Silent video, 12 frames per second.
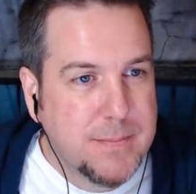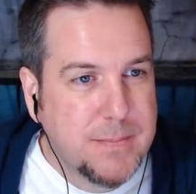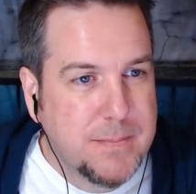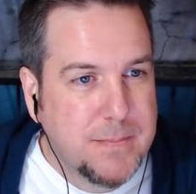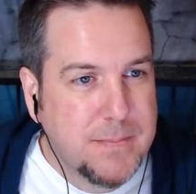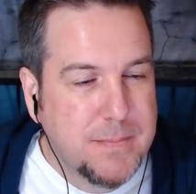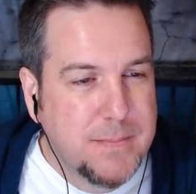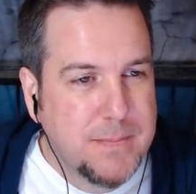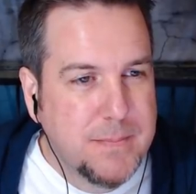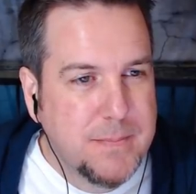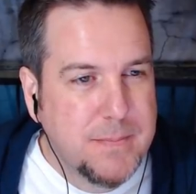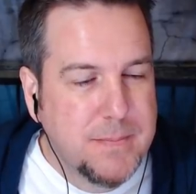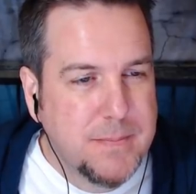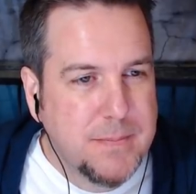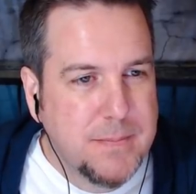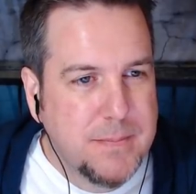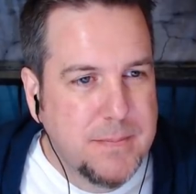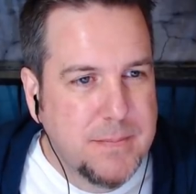
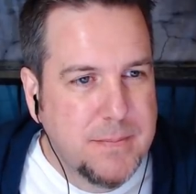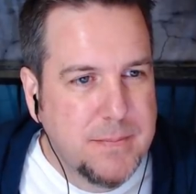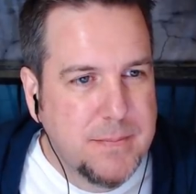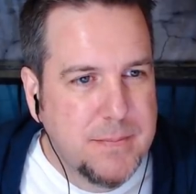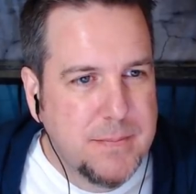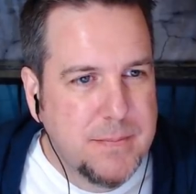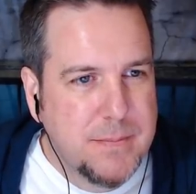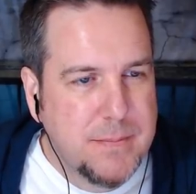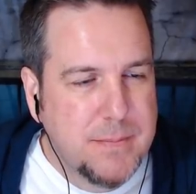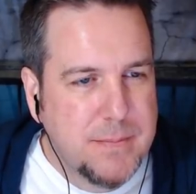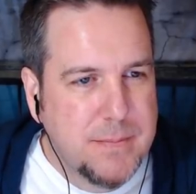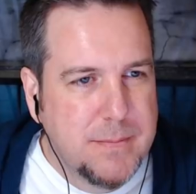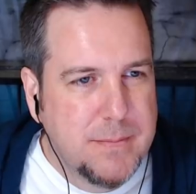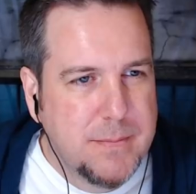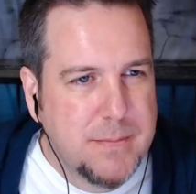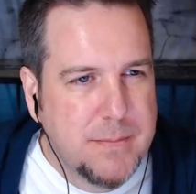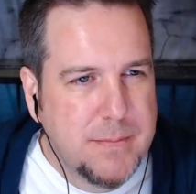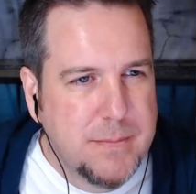
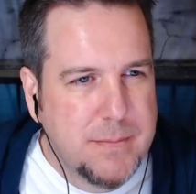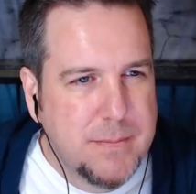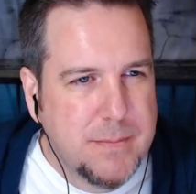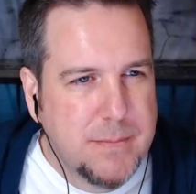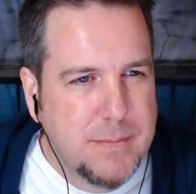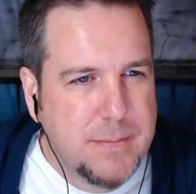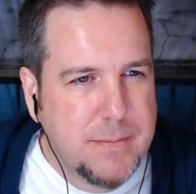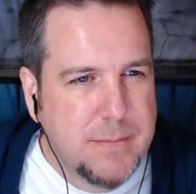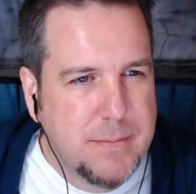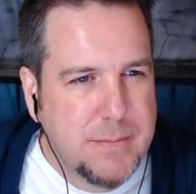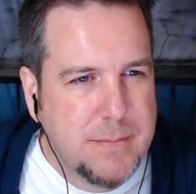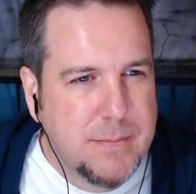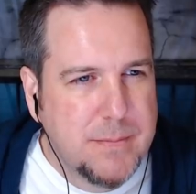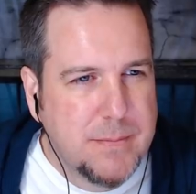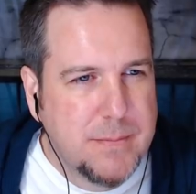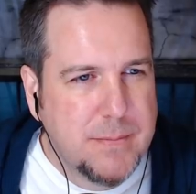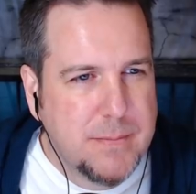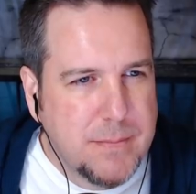
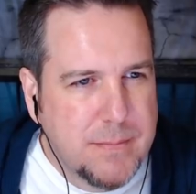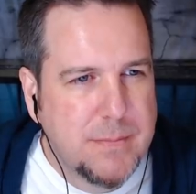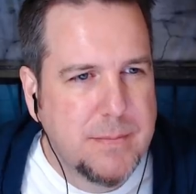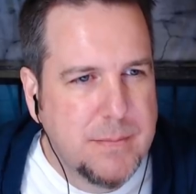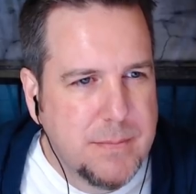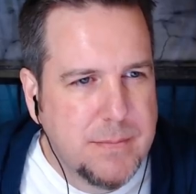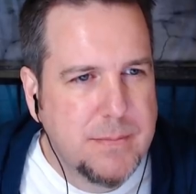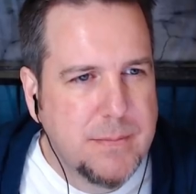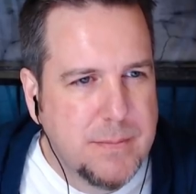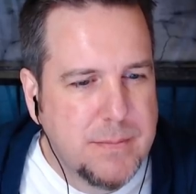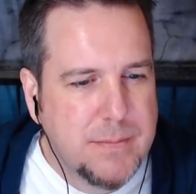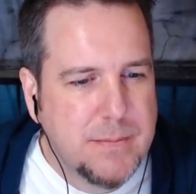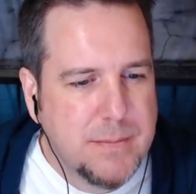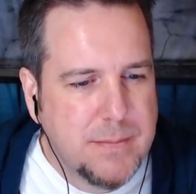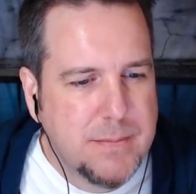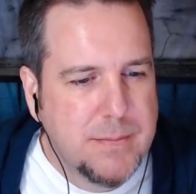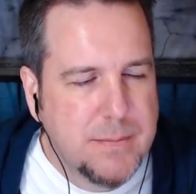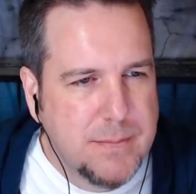
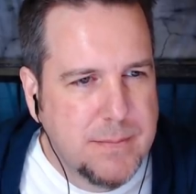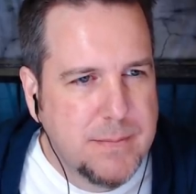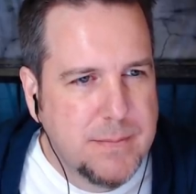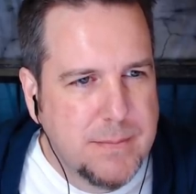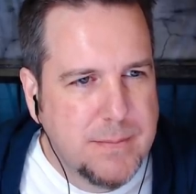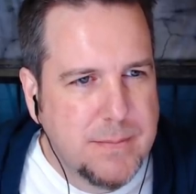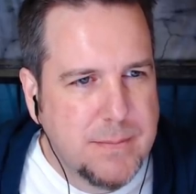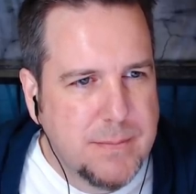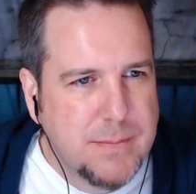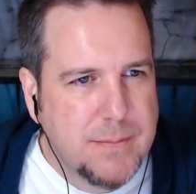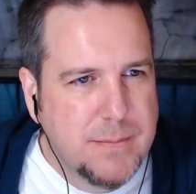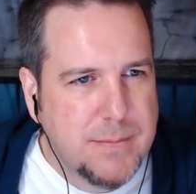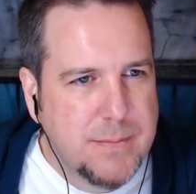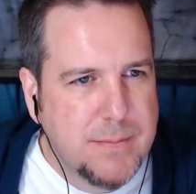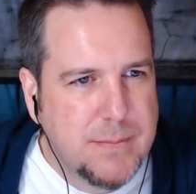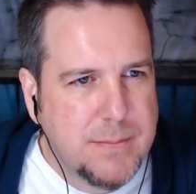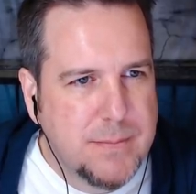(silent)